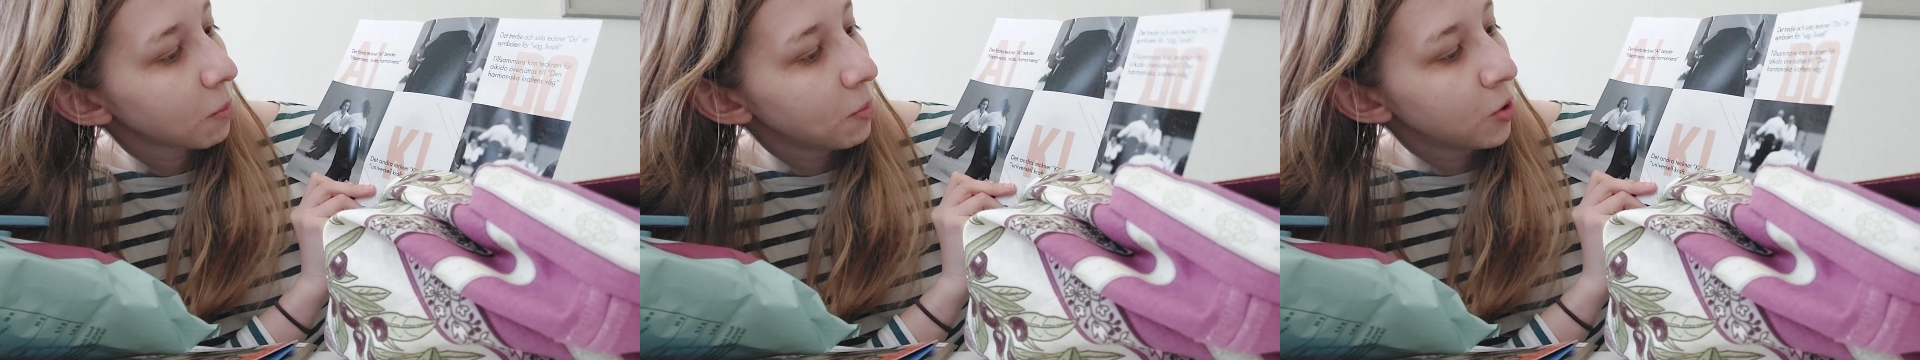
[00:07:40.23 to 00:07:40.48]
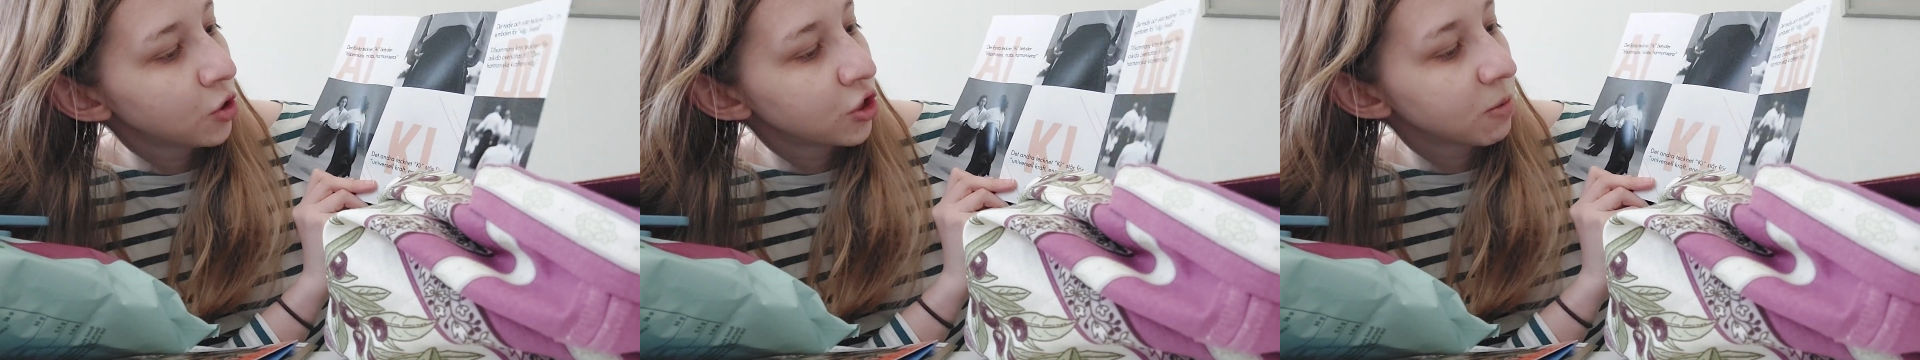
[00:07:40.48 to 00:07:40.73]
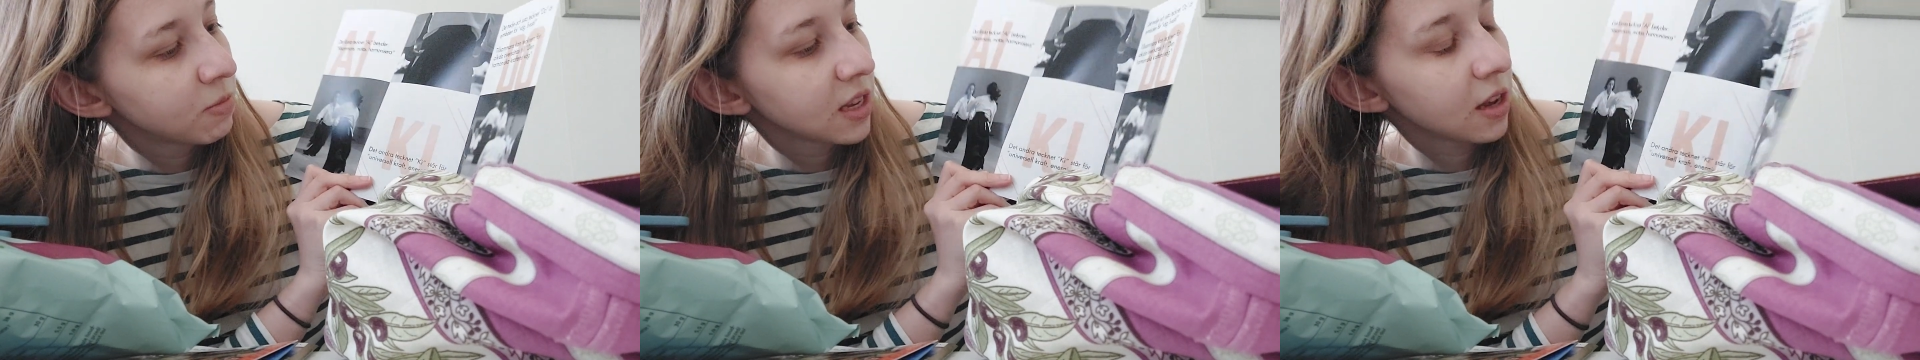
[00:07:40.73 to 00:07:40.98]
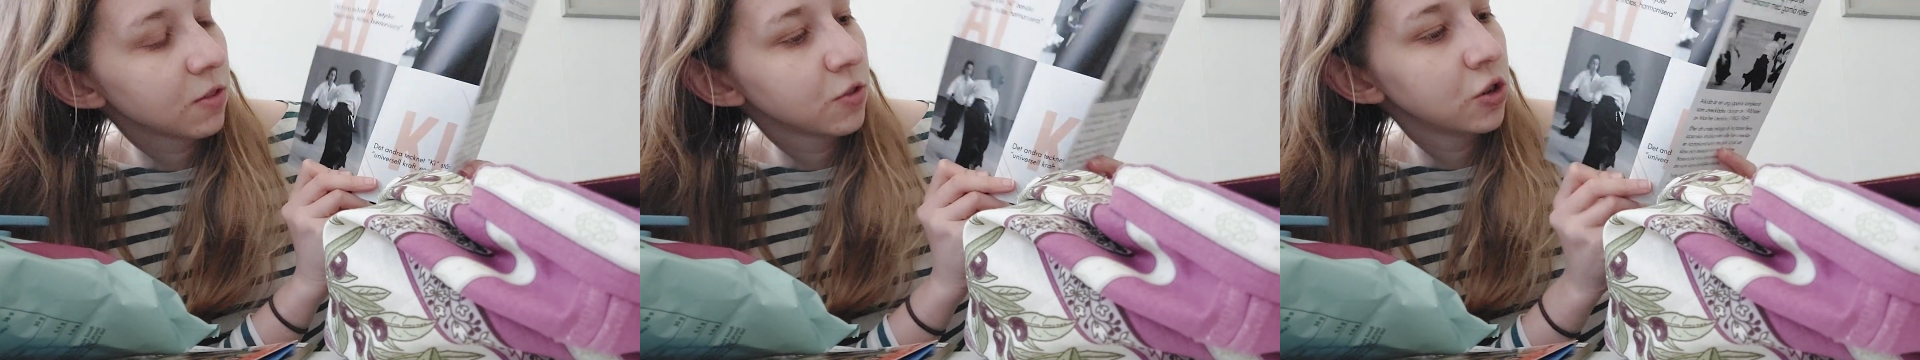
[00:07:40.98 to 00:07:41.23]
push
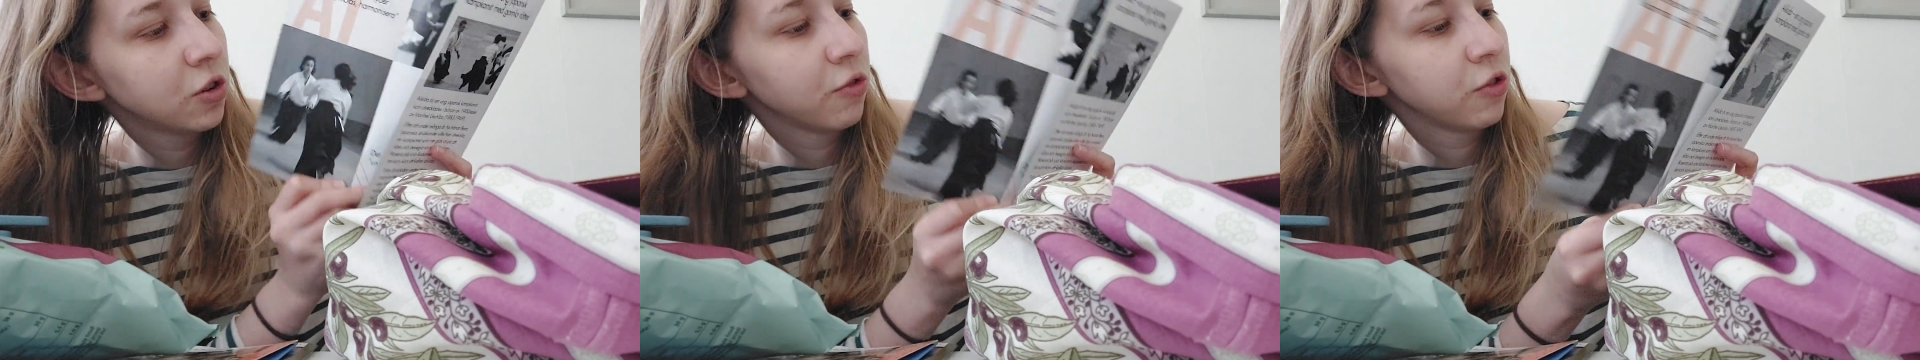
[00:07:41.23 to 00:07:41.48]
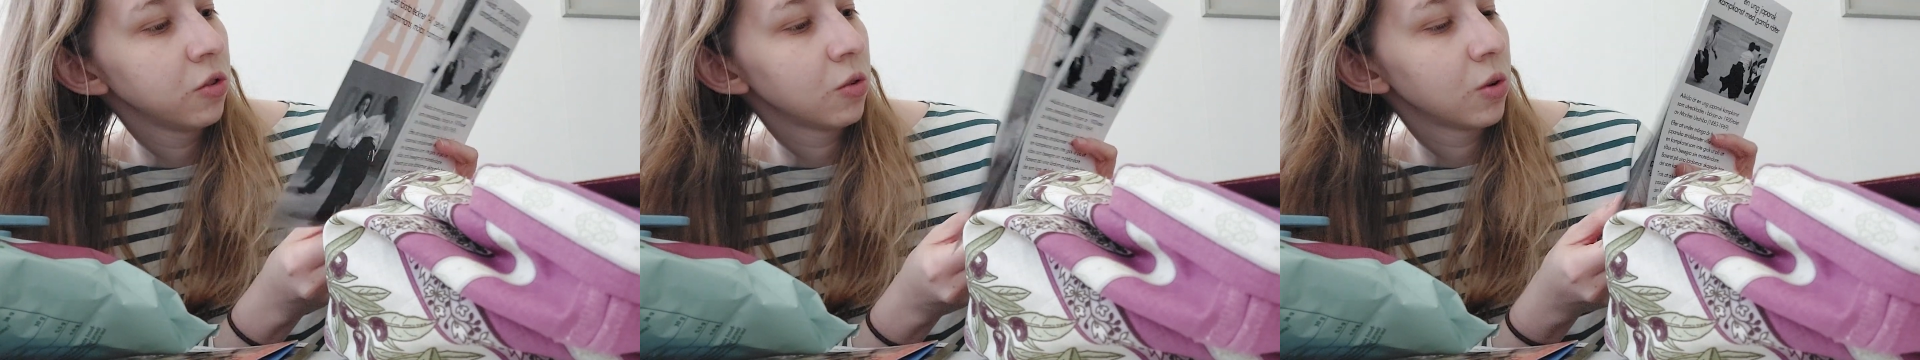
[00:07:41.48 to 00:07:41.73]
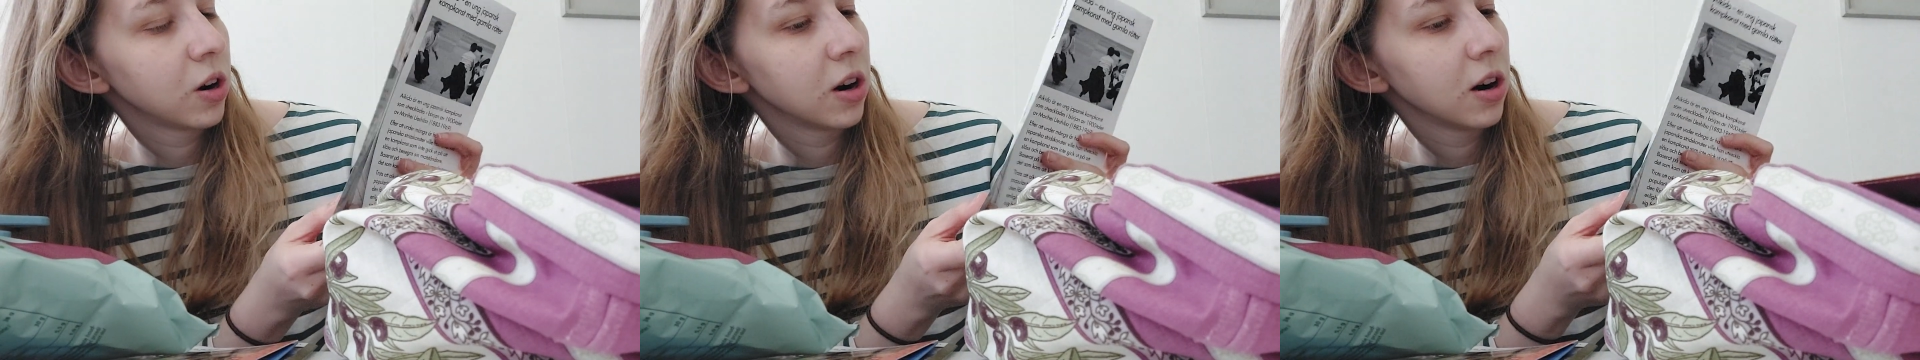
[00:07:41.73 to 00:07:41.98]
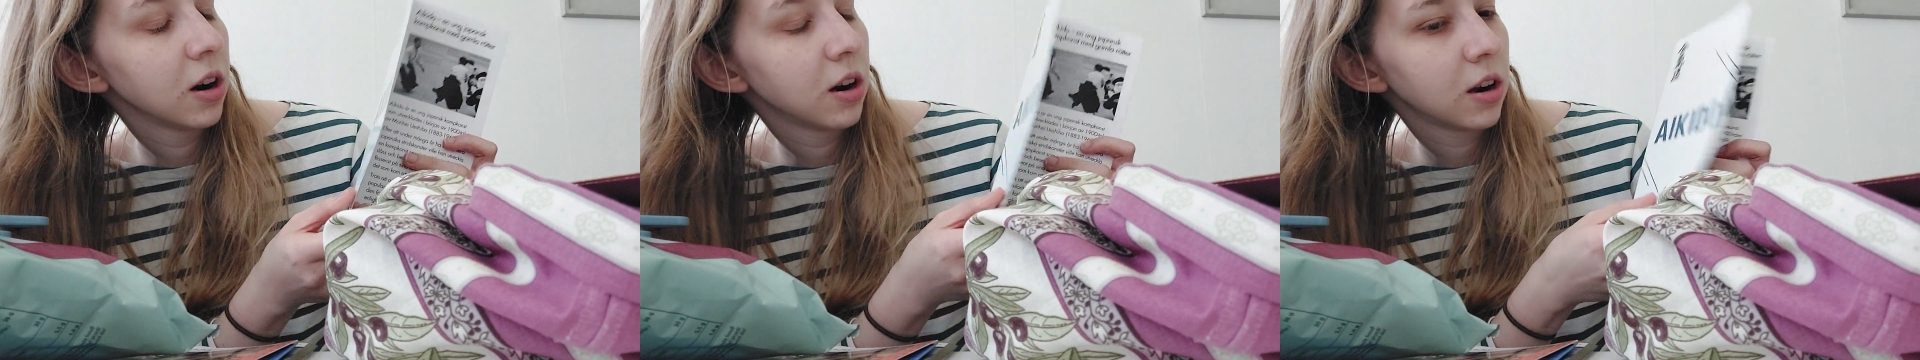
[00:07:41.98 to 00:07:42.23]
themselves to the floor